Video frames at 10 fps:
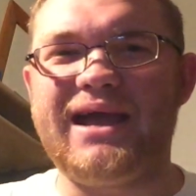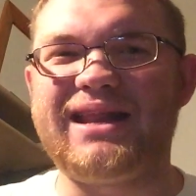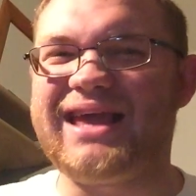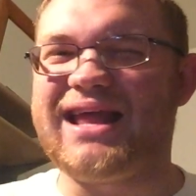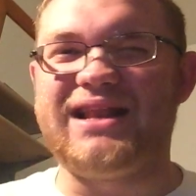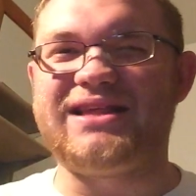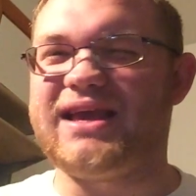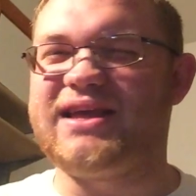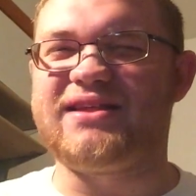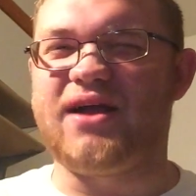and again,
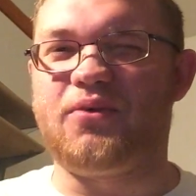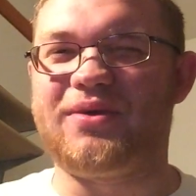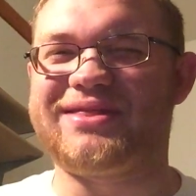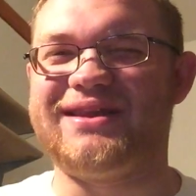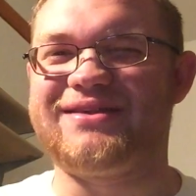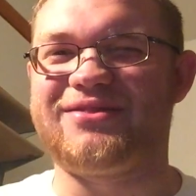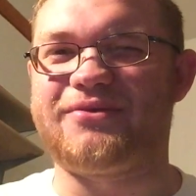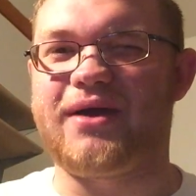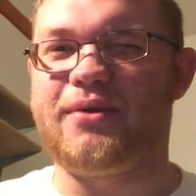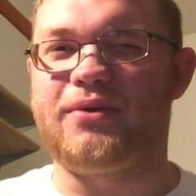saying it's not worth it isn't
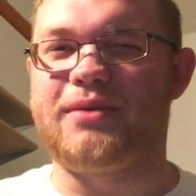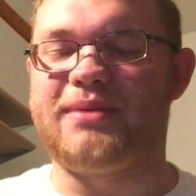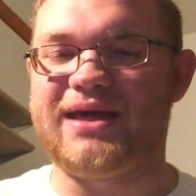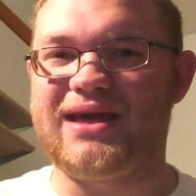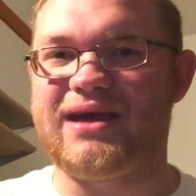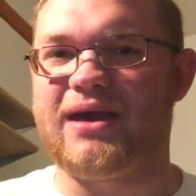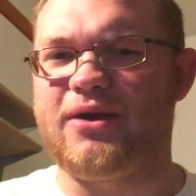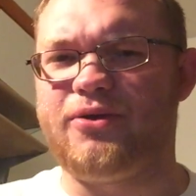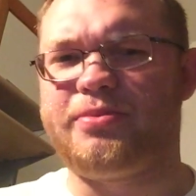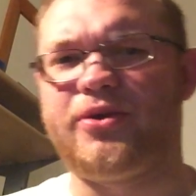the right word, but I,
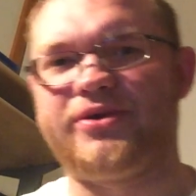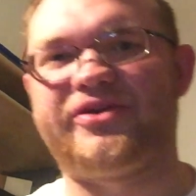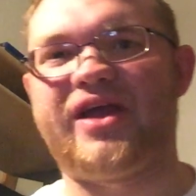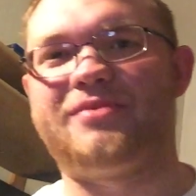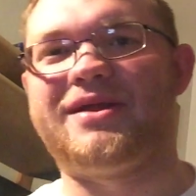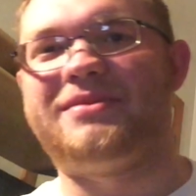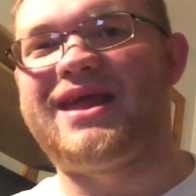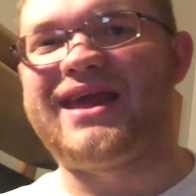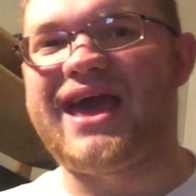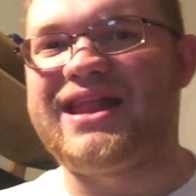I hope you understand what I'm
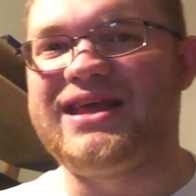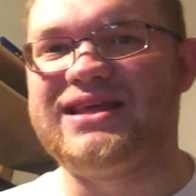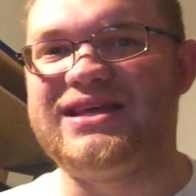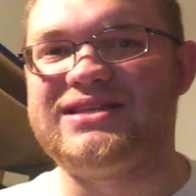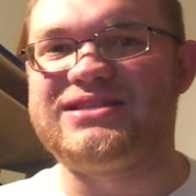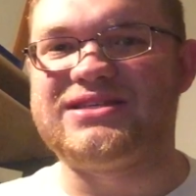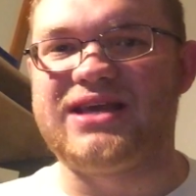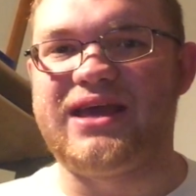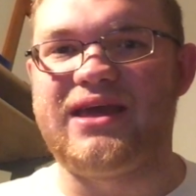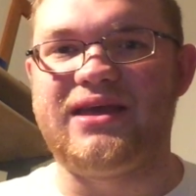getting at. It,
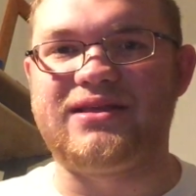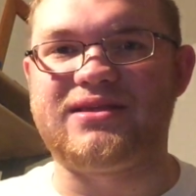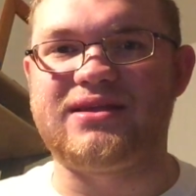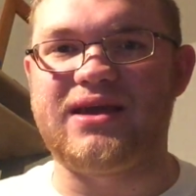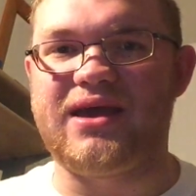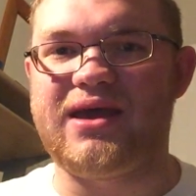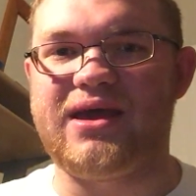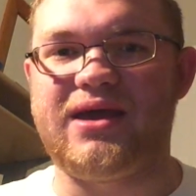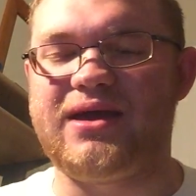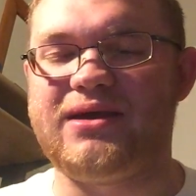it's it's
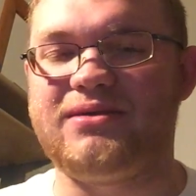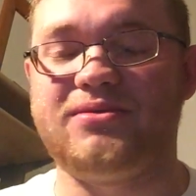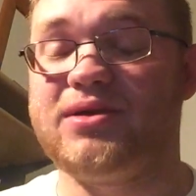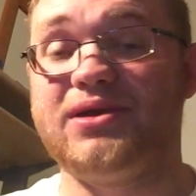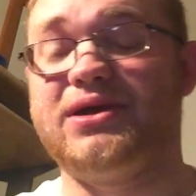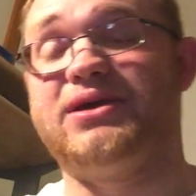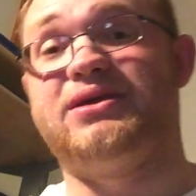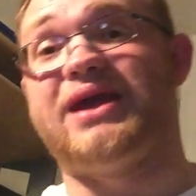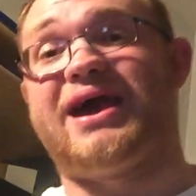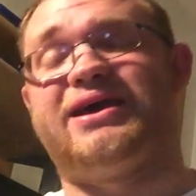it,
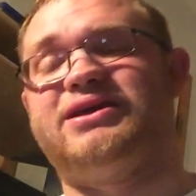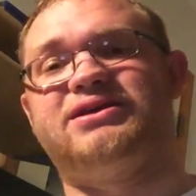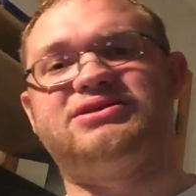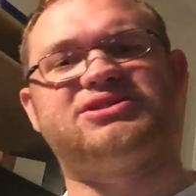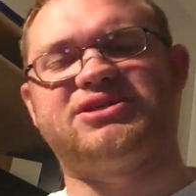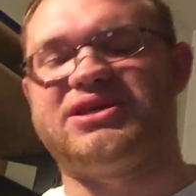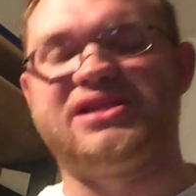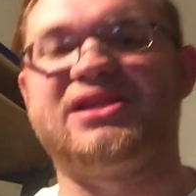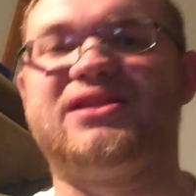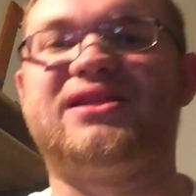it, yeah, it's just
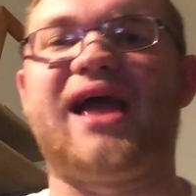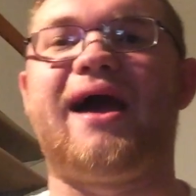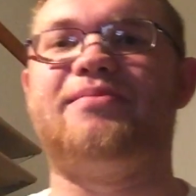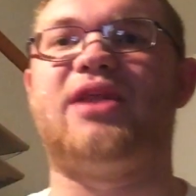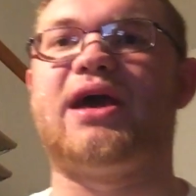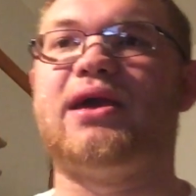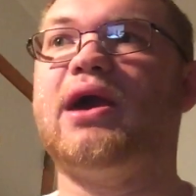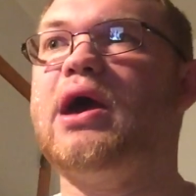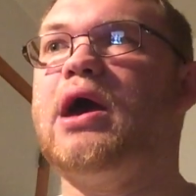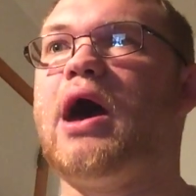it's it's time that I
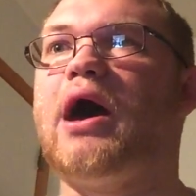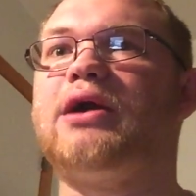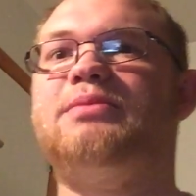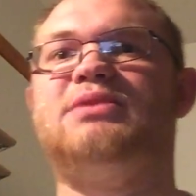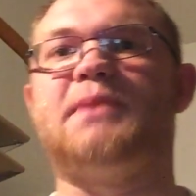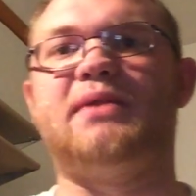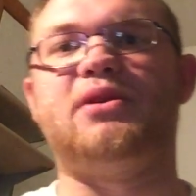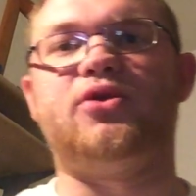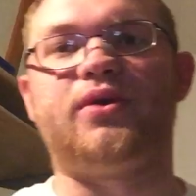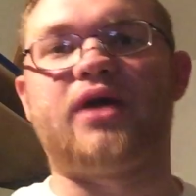could be
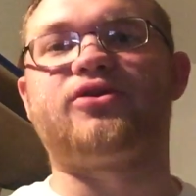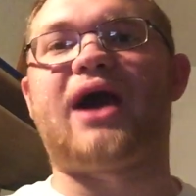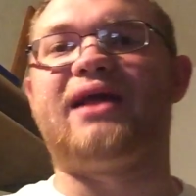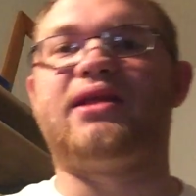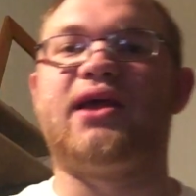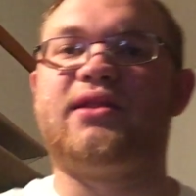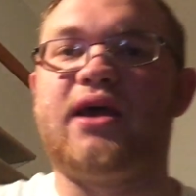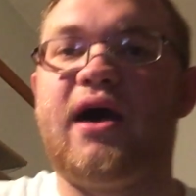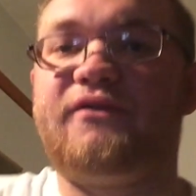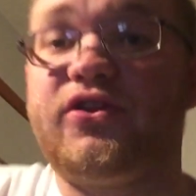spent doing other content
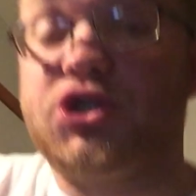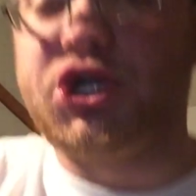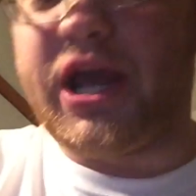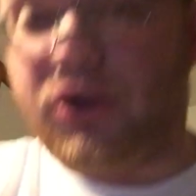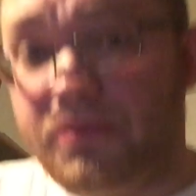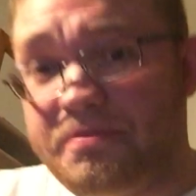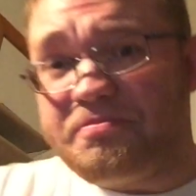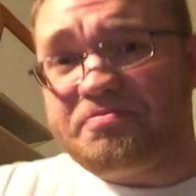for this channel.